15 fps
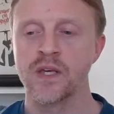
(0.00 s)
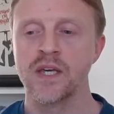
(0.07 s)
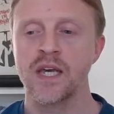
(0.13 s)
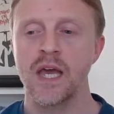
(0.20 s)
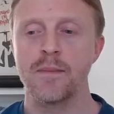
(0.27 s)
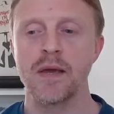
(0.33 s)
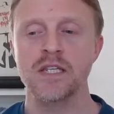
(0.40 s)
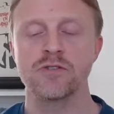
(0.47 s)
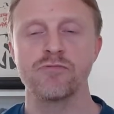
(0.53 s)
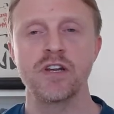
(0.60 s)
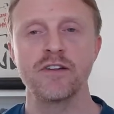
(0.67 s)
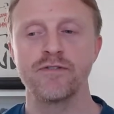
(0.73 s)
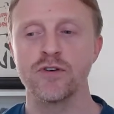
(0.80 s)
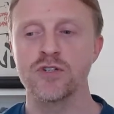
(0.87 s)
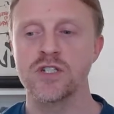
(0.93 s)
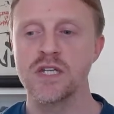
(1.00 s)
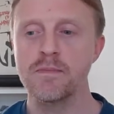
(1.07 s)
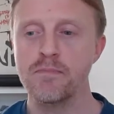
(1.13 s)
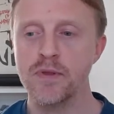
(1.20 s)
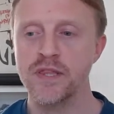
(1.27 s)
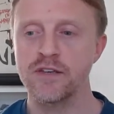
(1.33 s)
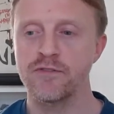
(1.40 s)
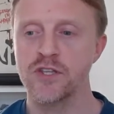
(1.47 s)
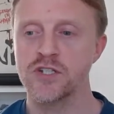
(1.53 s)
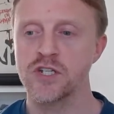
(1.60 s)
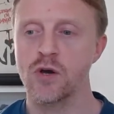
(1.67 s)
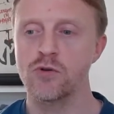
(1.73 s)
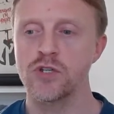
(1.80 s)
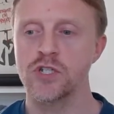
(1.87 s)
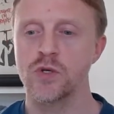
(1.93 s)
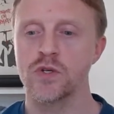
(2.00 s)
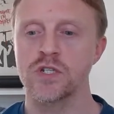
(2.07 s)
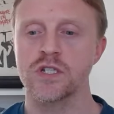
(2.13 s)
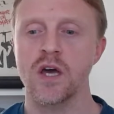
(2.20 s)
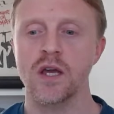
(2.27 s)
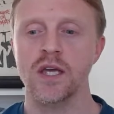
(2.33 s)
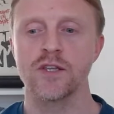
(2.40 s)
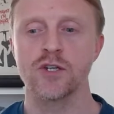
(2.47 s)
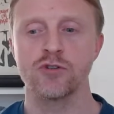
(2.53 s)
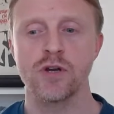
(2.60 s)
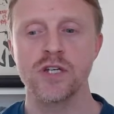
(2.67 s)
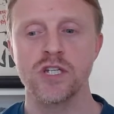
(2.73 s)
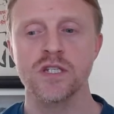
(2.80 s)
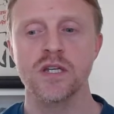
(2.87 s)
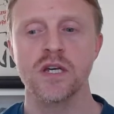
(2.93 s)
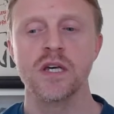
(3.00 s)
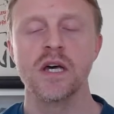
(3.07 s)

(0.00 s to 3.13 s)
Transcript: It makes the reader feel sympathy for the soldiers who are stuck in the trenches,